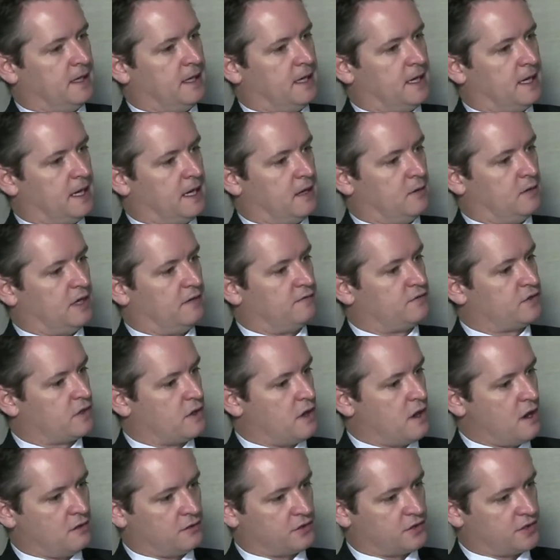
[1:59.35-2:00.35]
We have
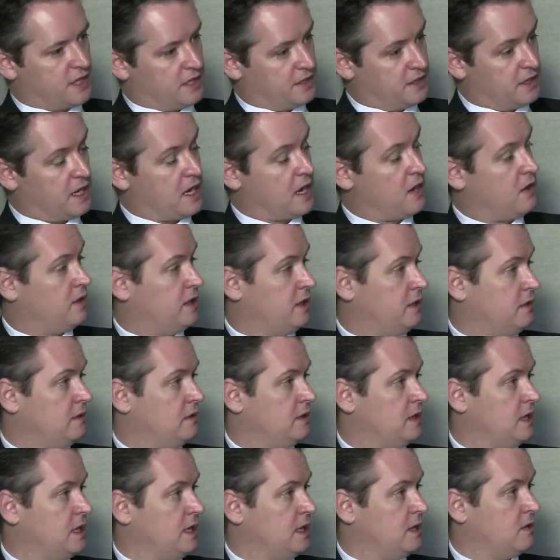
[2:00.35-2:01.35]
trials undergoing
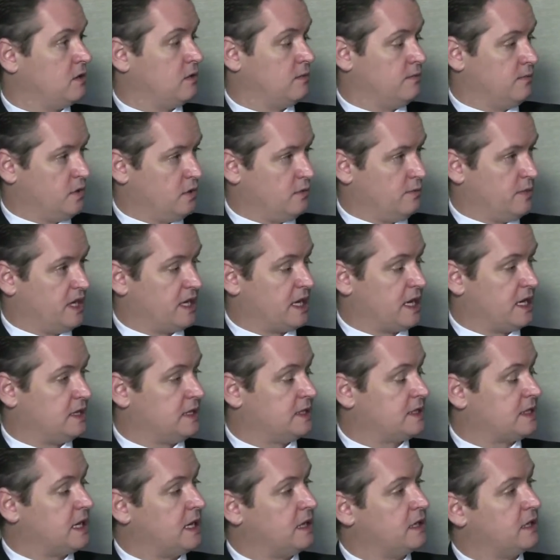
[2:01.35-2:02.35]
or being
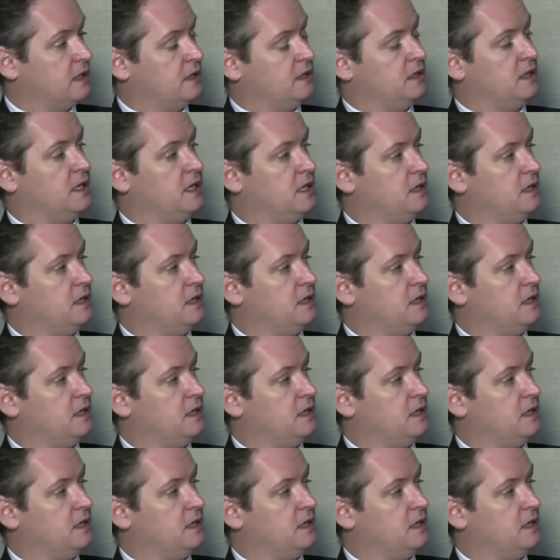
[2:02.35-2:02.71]
undertaken